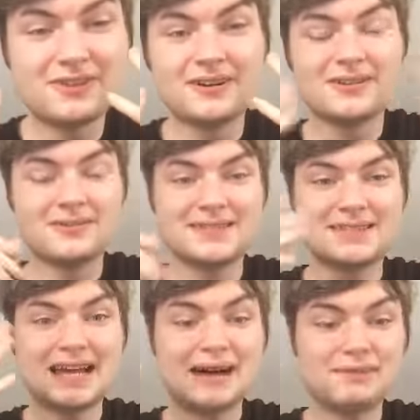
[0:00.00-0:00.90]
Frodo and
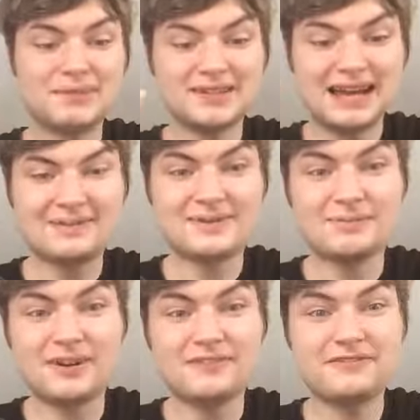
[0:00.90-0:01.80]
Sam have been captured
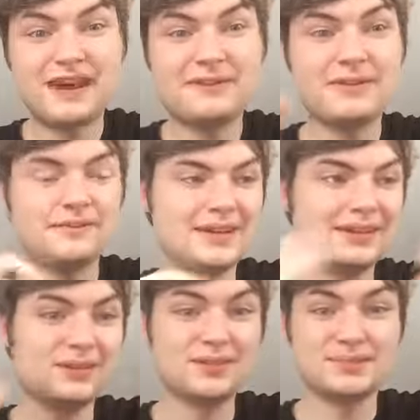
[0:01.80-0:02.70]
by
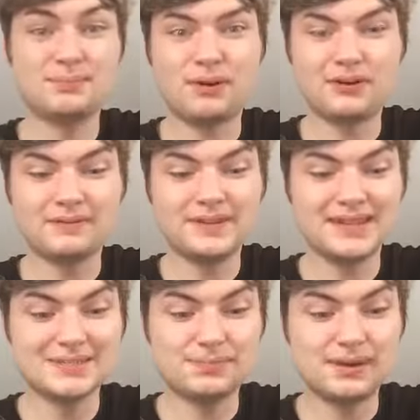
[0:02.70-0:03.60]
Faramir, who is
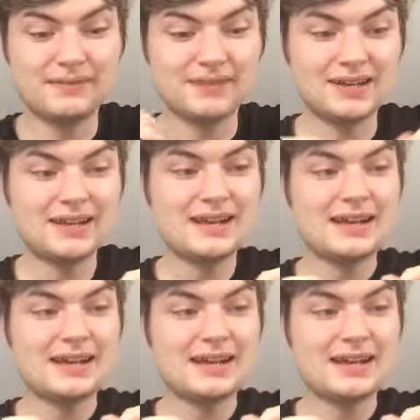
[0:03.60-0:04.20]
Boromir's brother